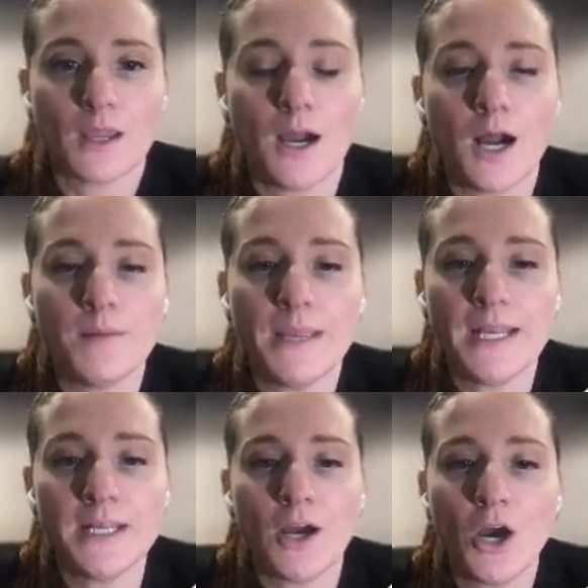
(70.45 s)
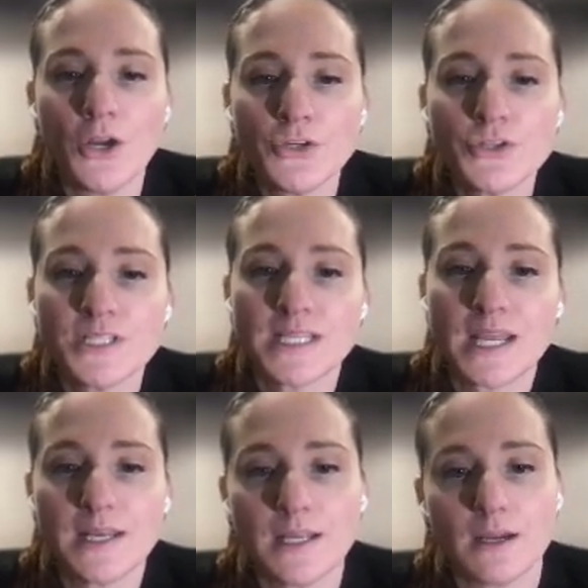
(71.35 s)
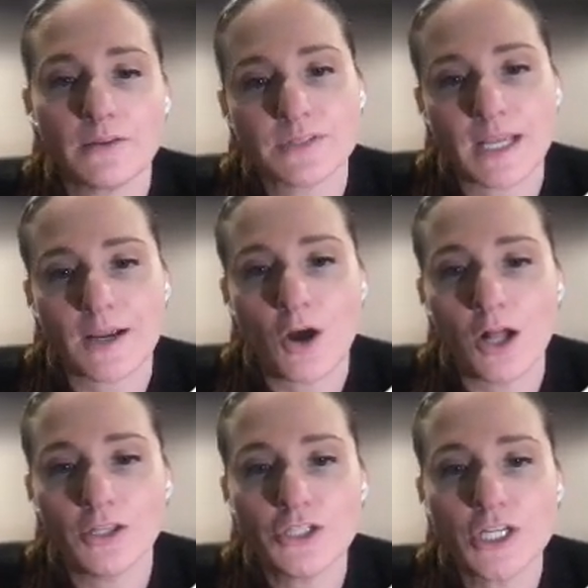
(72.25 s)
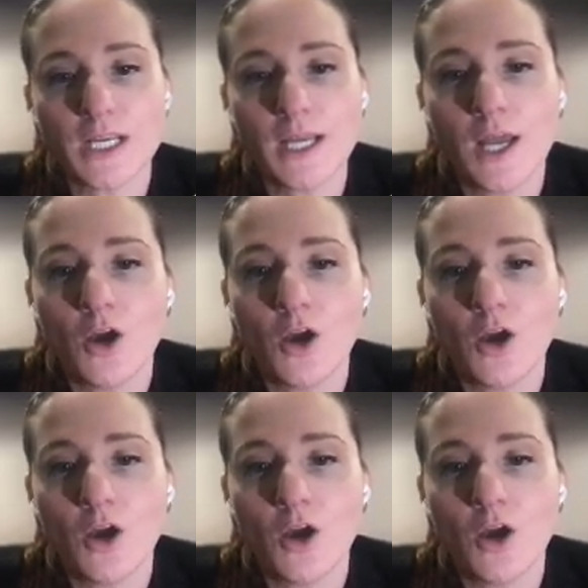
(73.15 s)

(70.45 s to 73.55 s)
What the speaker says: And an understanding of psychology